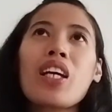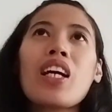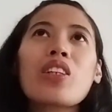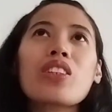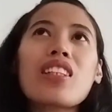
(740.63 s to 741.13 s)

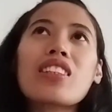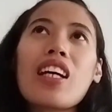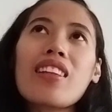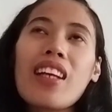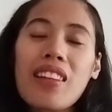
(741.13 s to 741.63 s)
Because at
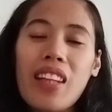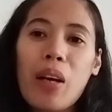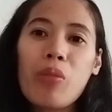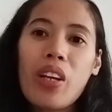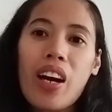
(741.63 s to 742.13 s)
that time
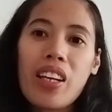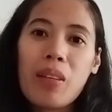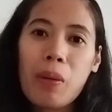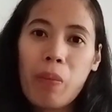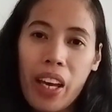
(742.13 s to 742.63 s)
when I am
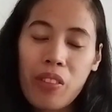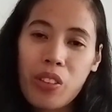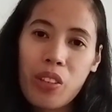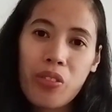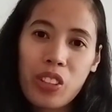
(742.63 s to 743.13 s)
applying for
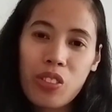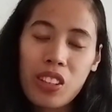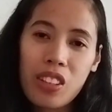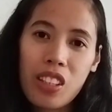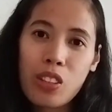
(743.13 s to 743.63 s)
a first
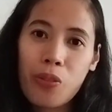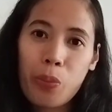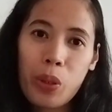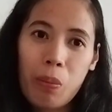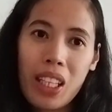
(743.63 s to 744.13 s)
residence
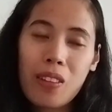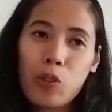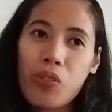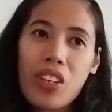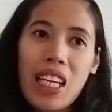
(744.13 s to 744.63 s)
permit to
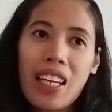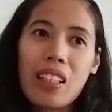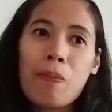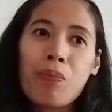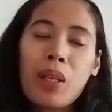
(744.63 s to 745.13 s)
Finland,
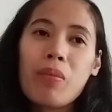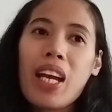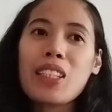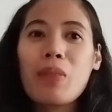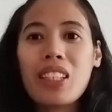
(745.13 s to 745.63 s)
my
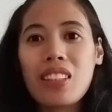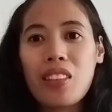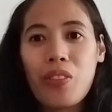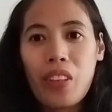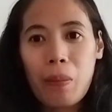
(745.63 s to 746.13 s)
husband is in
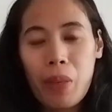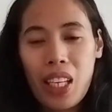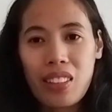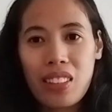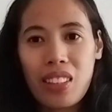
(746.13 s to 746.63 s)
the
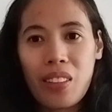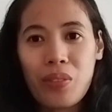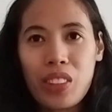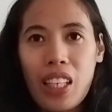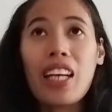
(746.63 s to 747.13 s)
Philippines.
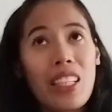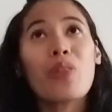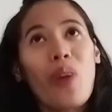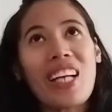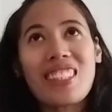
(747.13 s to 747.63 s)
Yeah, he
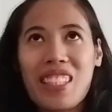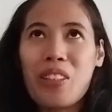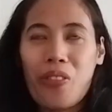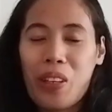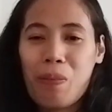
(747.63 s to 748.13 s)
was in
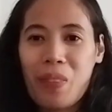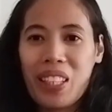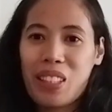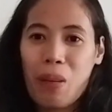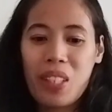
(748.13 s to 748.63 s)
the Philippines.
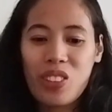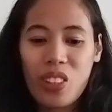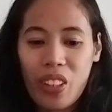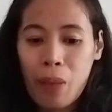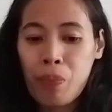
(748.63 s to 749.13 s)
I mean,
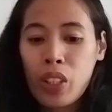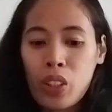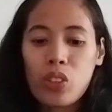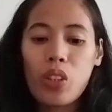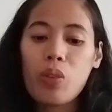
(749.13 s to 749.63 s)
sorry.
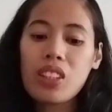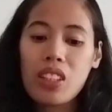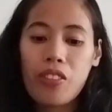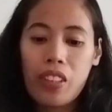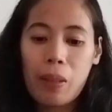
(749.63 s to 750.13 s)
So he was in
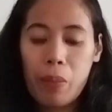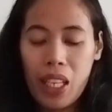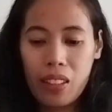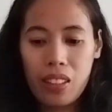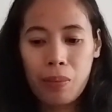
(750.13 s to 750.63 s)
the Philippines.